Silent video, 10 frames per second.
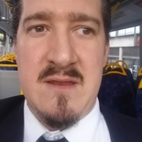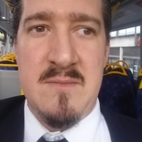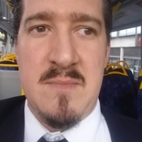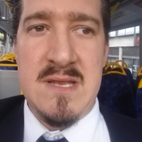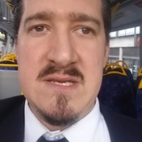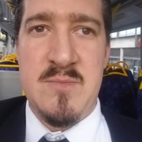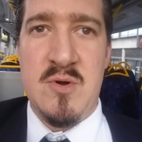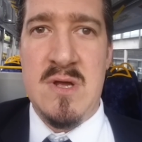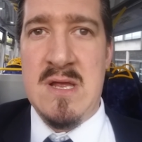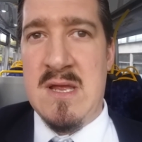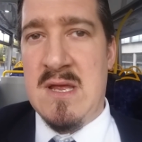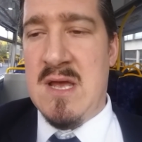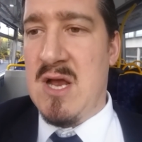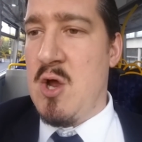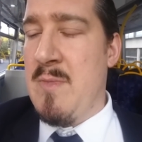then please put
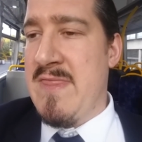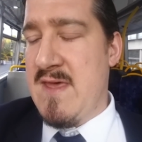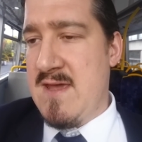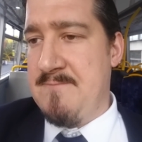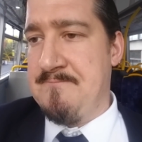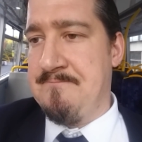a comment there,